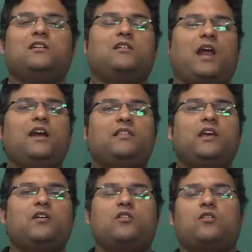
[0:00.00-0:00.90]
a right
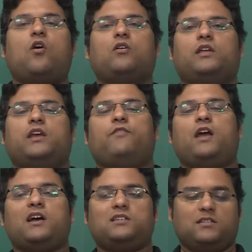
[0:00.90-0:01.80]
thing or a wrong thing? If I
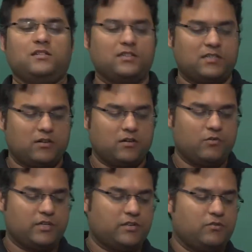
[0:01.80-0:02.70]
ask this
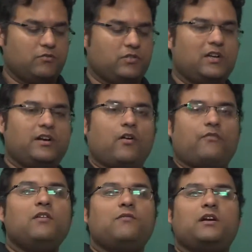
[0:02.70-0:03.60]
question to children of
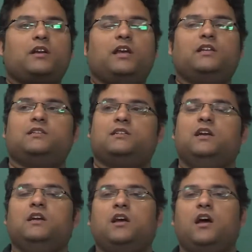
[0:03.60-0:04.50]
different ages,
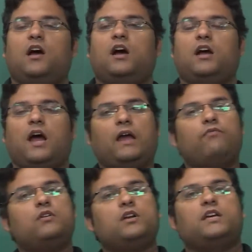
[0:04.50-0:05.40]
I
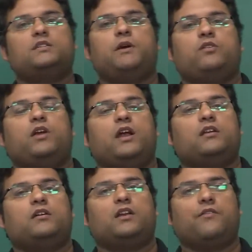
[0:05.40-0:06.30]
would expect to get
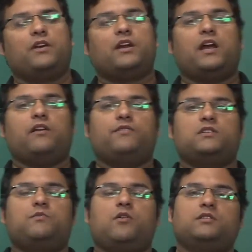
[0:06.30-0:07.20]
a different kind of
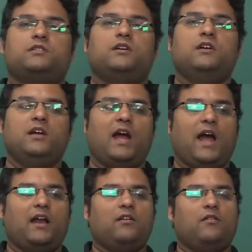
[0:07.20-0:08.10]
response.
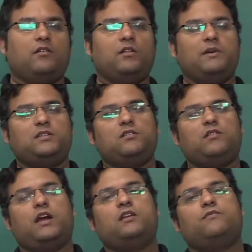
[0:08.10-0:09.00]
And on the basis of
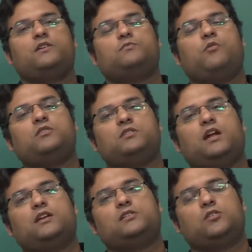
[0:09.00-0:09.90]
the kind of response
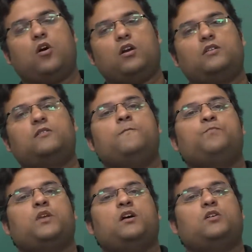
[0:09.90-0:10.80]
that is got,
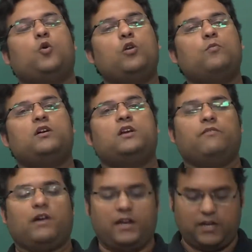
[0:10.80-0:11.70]
Kohlberg
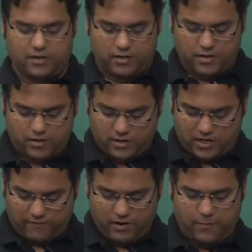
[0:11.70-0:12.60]
divided the
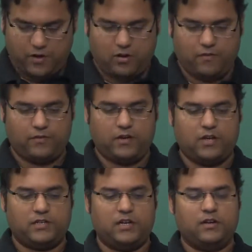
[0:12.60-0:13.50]
development of
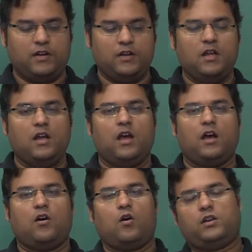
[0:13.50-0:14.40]
children
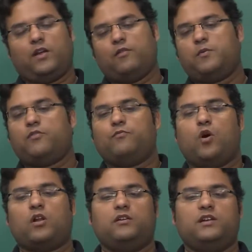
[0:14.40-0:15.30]
or development of
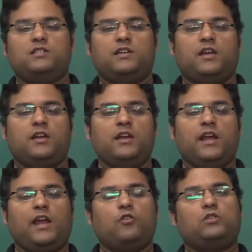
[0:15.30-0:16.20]
moral reasoning
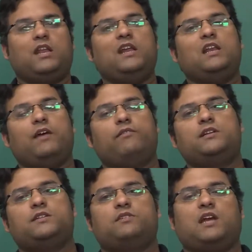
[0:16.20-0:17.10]
into 3
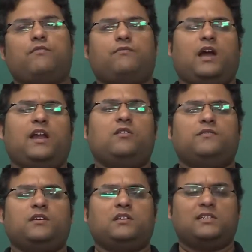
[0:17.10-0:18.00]
levels, which have kind
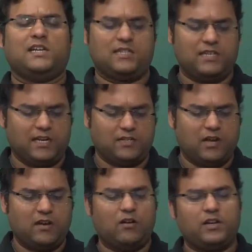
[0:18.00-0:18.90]
of 6 stages. So
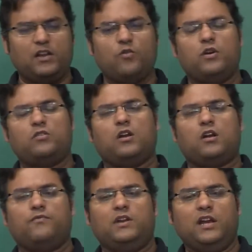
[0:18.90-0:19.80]
I will not really go into a lot
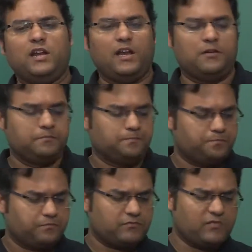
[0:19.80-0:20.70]
of detail,
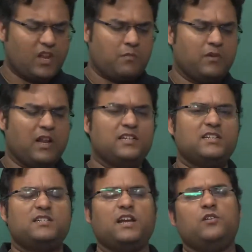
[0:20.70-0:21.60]
but I will
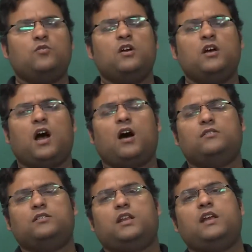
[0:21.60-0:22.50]
just tell you how
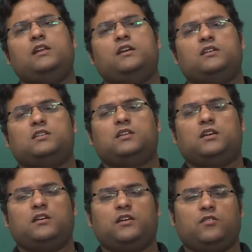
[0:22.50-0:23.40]
the 3
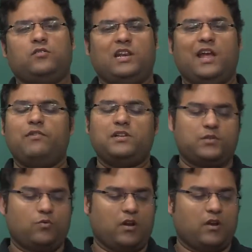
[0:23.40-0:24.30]

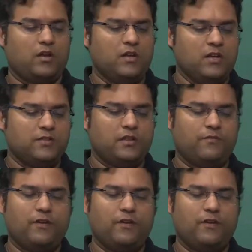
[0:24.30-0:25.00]
levels work. So the